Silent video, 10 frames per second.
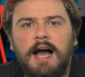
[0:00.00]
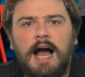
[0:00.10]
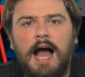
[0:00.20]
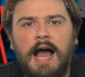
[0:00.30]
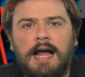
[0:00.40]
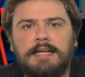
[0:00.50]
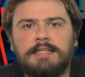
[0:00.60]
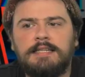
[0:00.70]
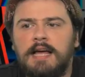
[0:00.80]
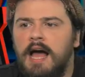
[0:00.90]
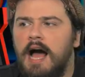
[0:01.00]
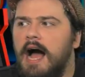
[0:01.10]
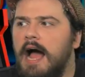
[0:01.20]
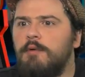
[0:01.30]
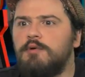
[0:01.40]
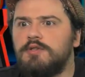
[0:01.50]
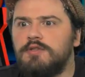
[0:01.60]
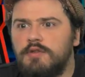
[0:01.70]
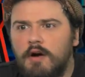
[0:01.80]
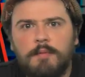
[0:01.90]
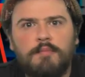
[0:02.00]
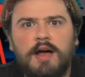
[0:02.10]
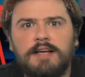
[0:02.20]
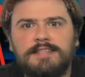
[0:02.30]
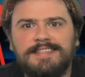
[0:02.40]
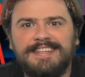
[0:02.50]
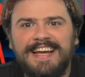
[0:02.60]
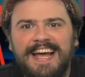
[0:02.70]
and I was not impressed.